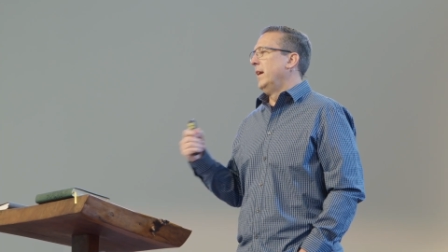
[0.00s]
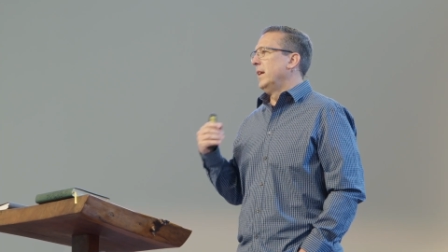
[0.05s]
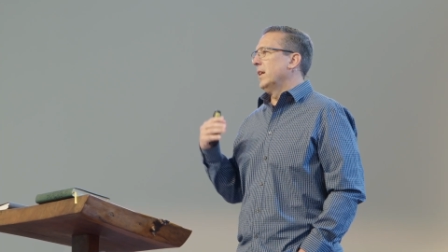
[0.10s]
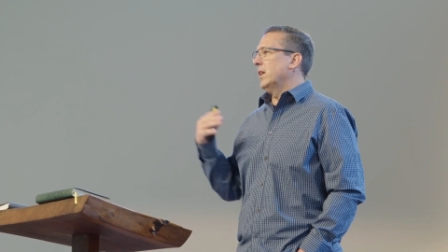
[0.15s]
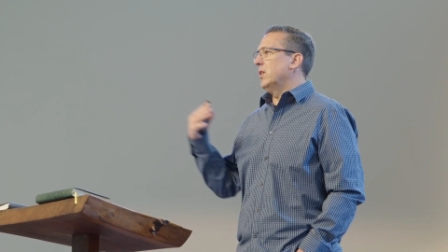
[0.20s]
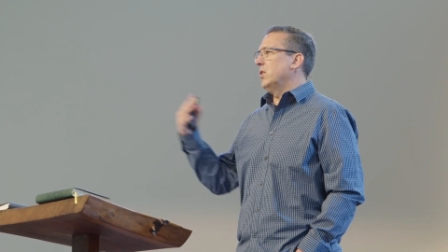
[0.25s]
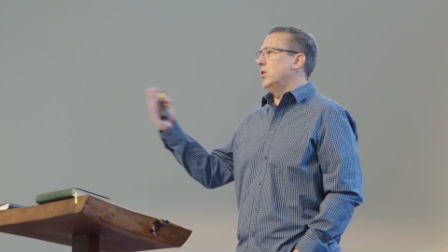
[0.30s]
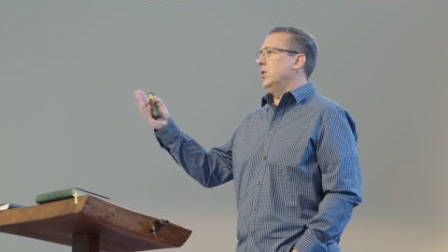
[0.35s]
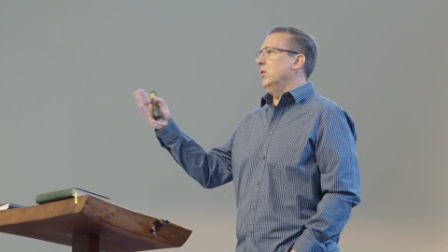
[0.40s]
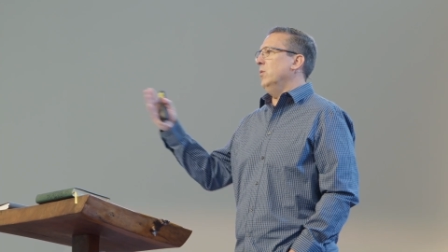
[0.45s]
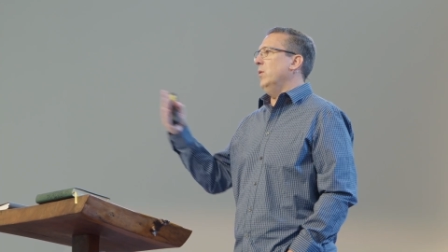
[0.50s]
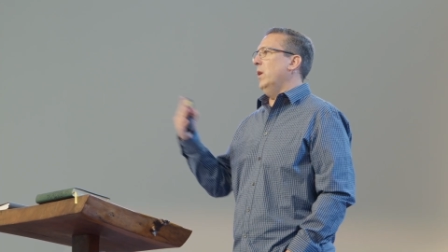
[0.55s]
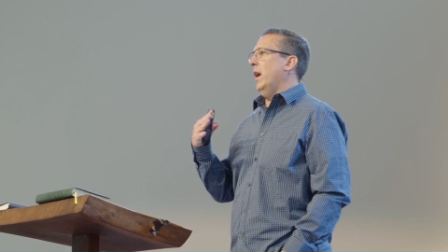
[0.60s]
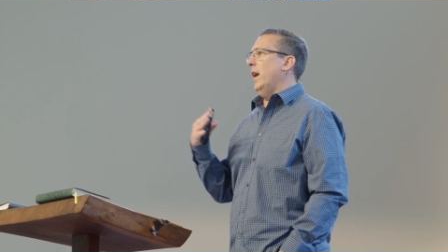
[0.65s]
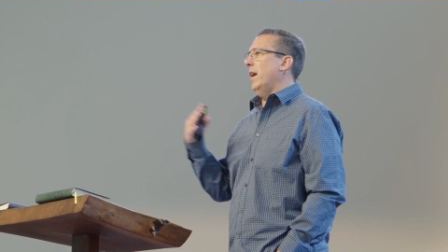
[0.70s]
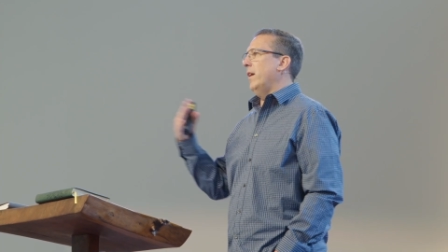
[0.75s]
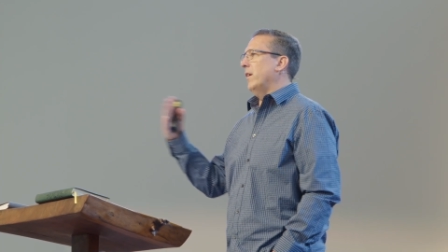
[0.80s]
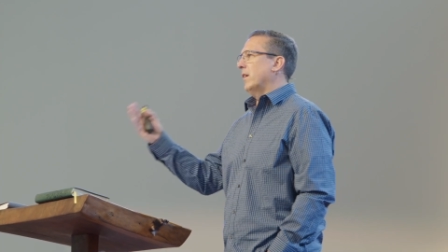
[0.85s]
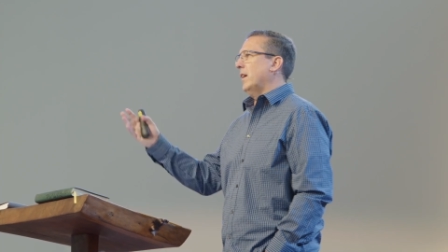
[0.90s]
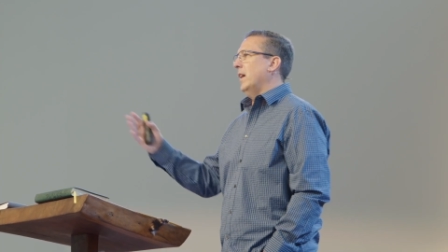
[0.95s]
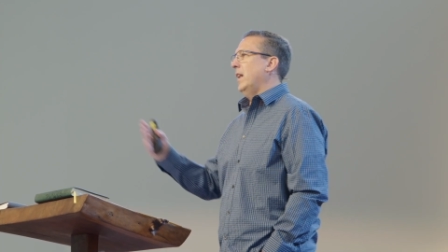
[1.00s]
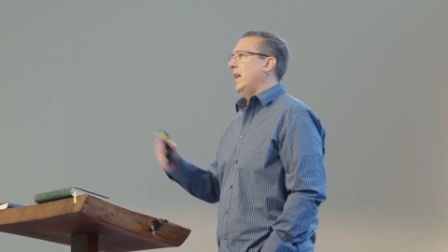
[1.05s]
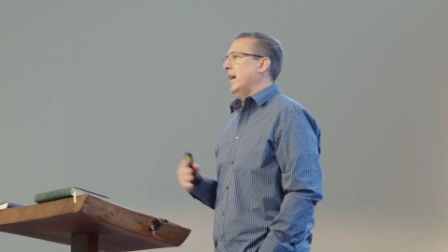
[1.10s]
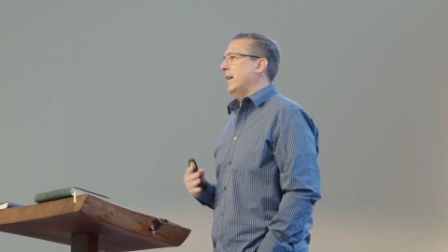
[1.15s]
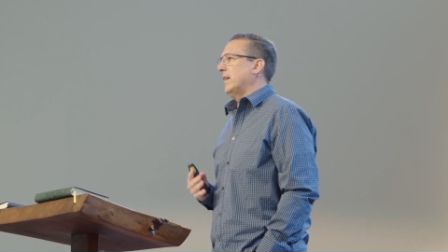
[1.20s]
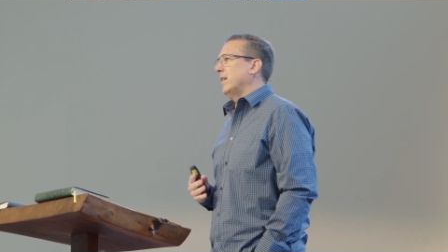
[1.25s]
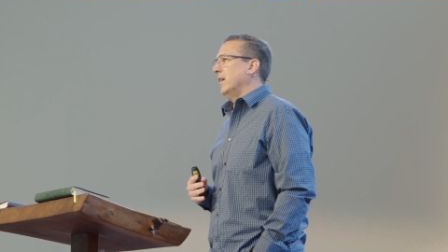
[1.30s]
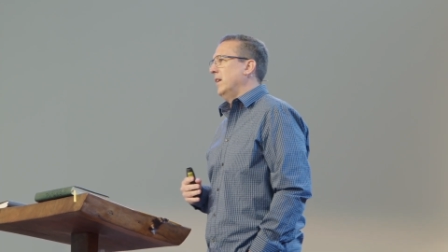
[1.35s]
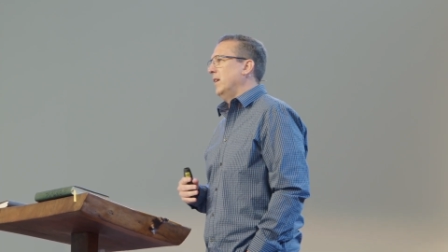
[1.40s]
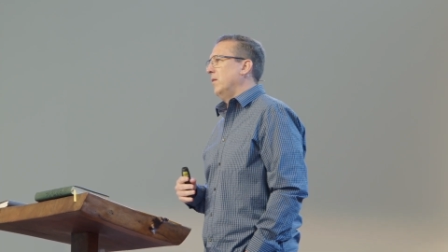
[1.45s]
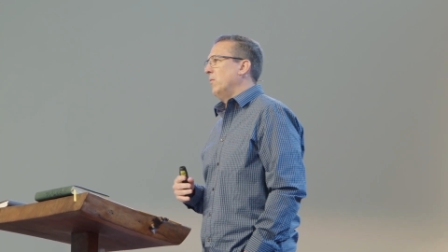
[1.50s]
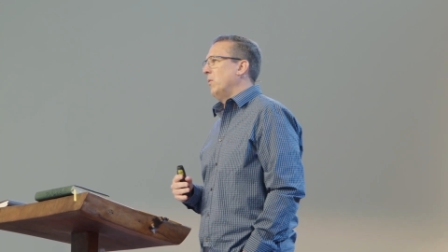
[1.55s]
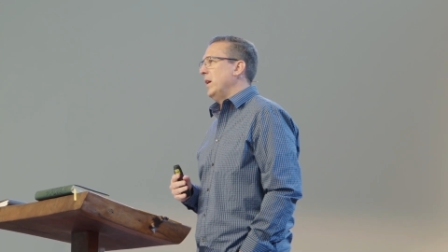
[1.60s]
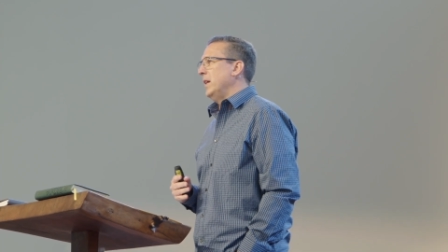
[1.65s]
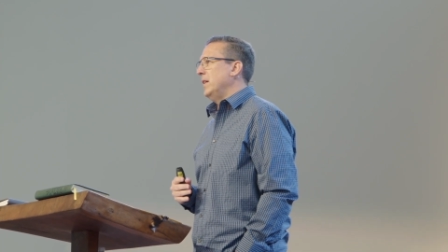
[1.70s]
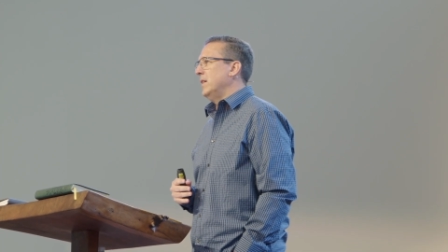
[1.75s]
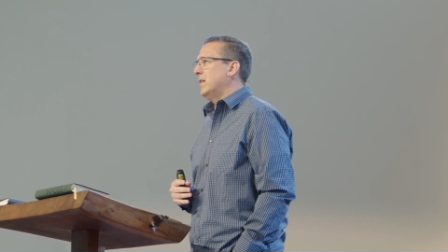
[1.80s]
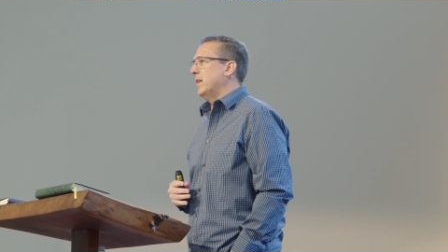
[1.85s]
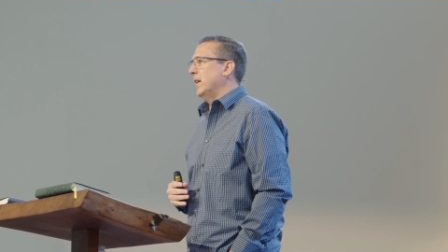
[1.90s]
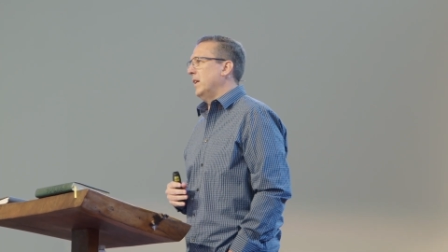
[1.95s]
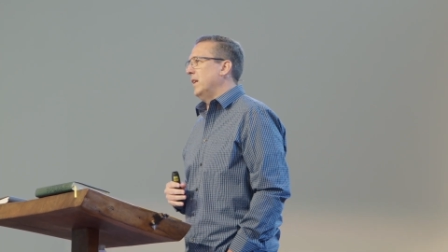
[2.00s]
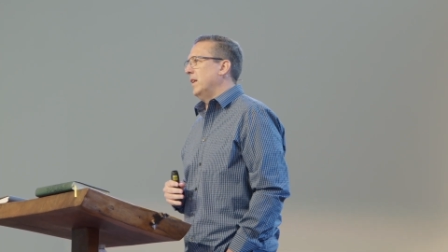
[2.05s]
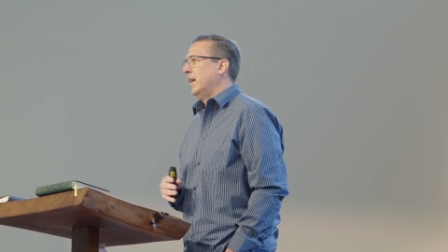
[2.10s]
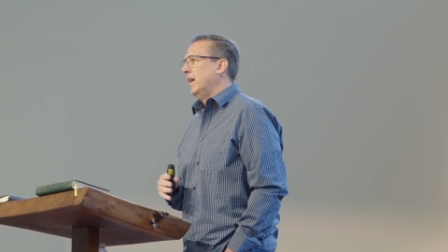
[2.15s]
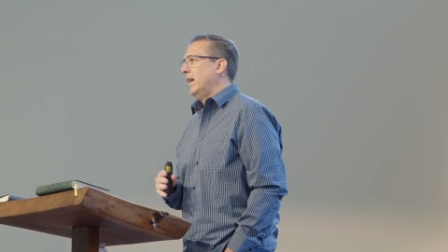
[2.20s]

because you and I are connected in ways that